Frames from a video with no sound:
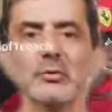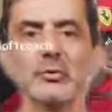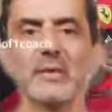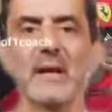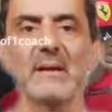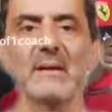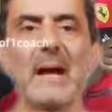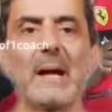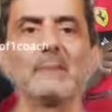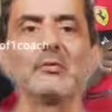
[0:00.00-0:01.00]
Today
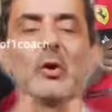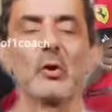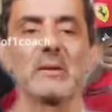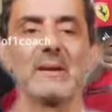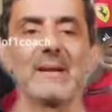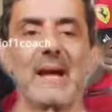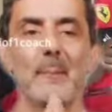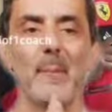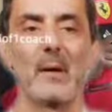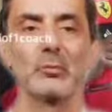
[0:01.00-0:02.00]
I'm talking
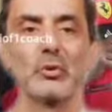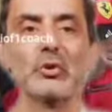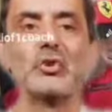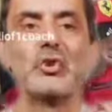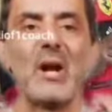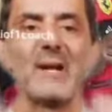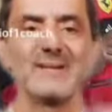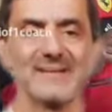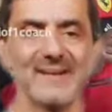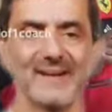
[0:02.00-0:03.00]
about
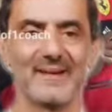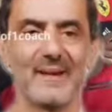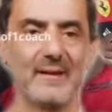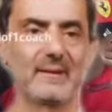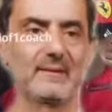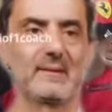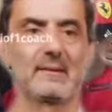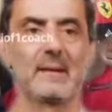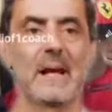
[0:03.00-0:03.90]
Charles Leclerc.